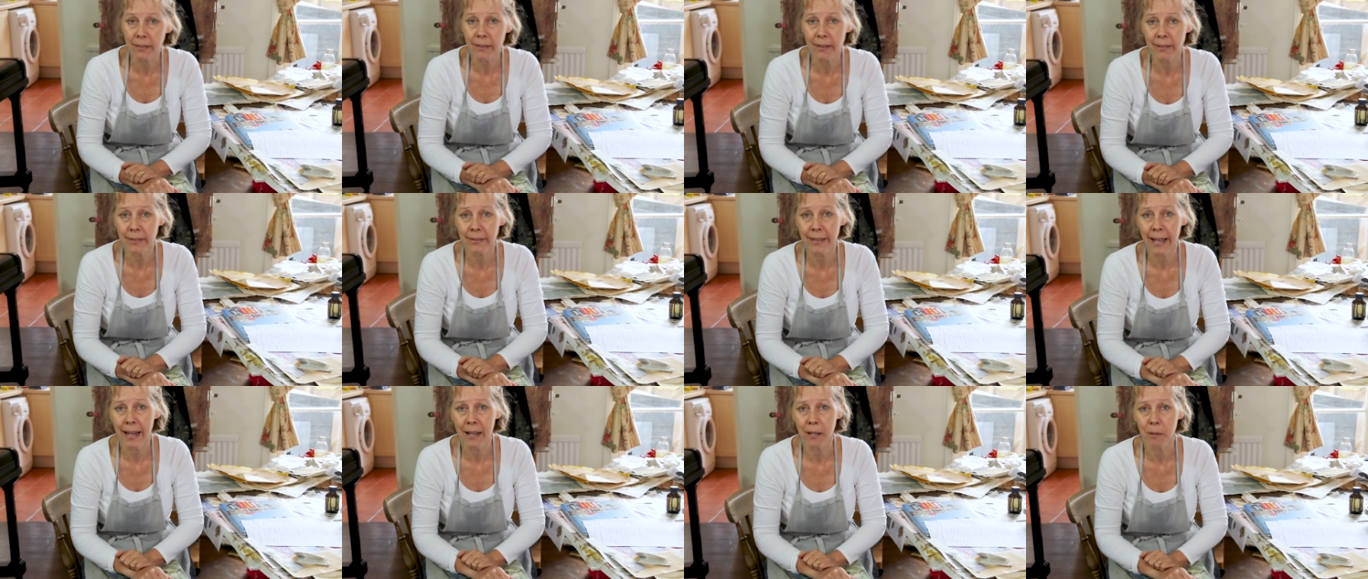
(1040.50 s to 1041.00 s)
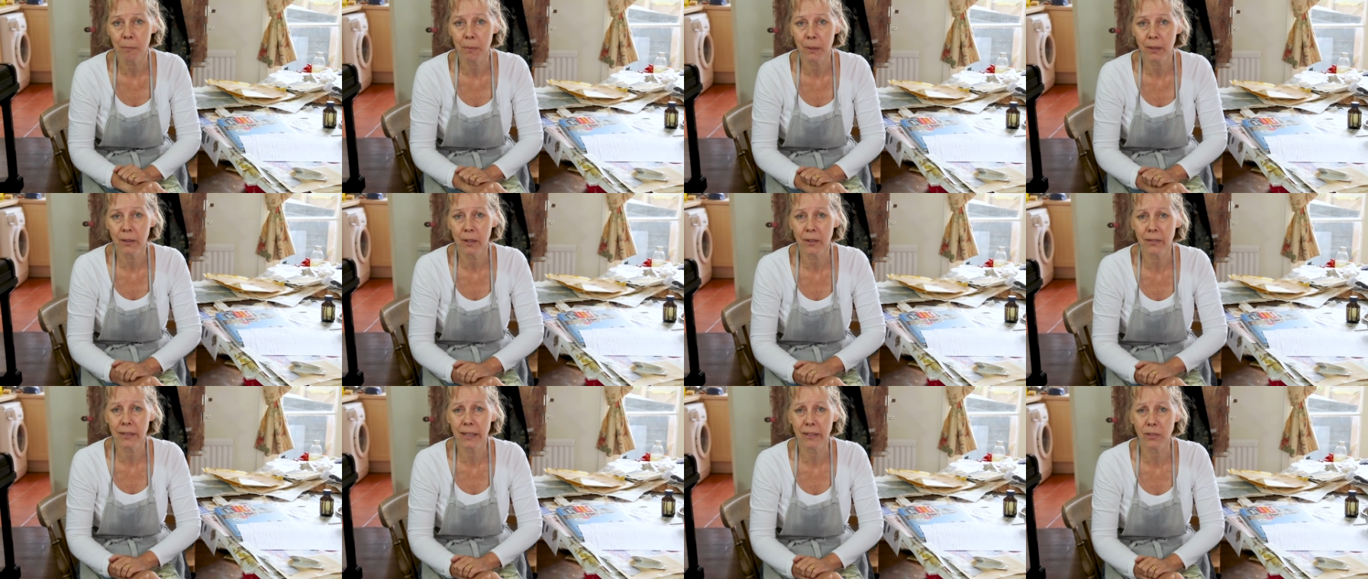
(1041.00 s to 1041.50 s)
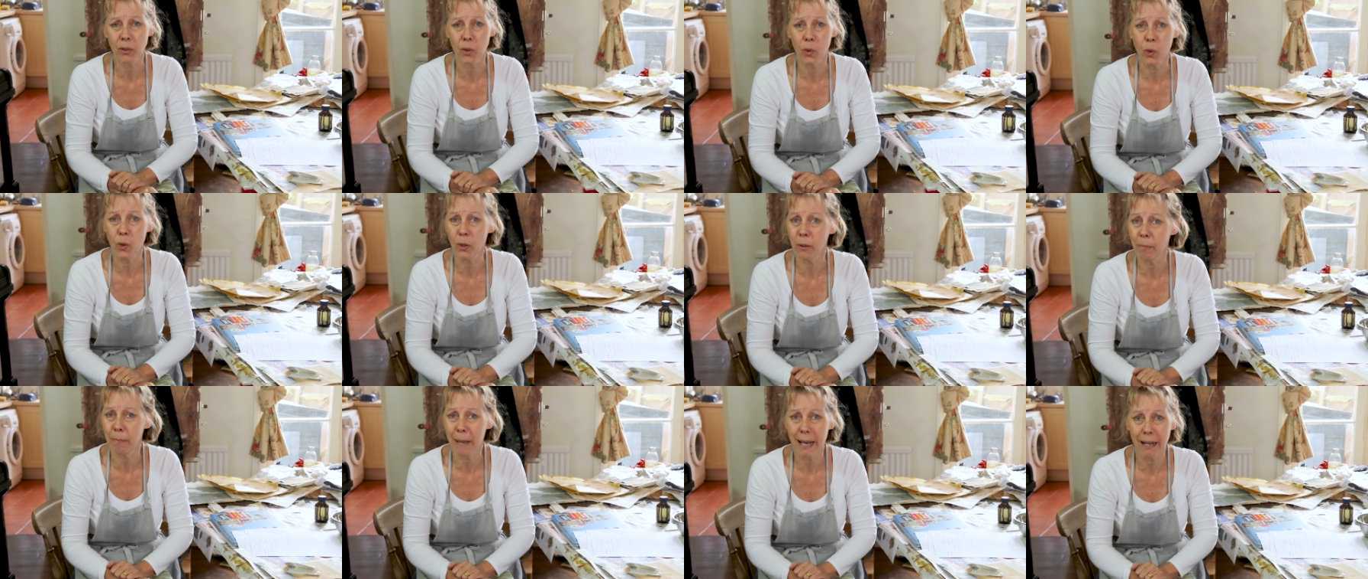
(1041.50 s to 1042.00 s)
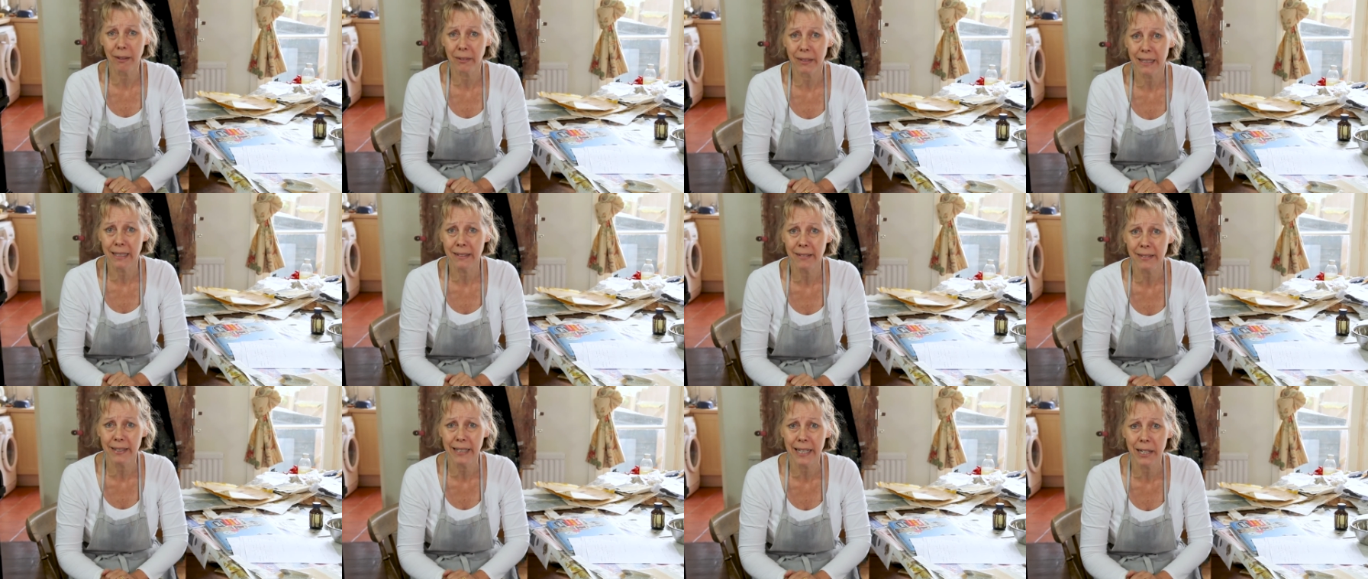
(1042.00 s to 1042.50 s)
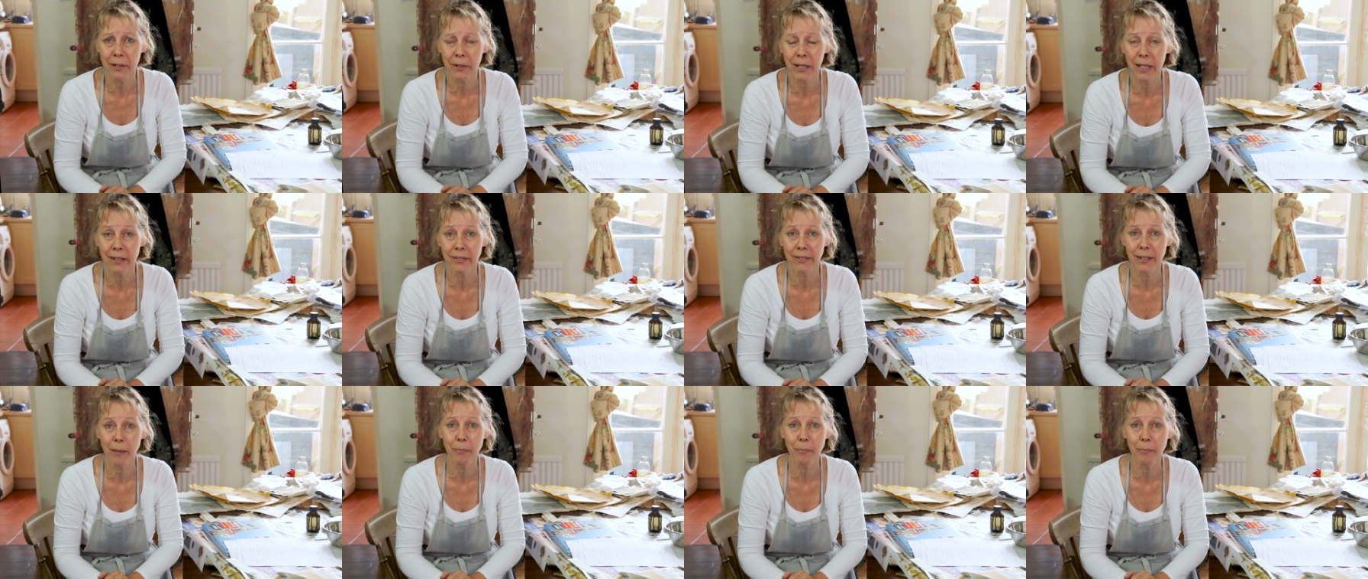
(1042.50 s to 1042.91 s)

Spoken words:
to sell because it's all about interiors.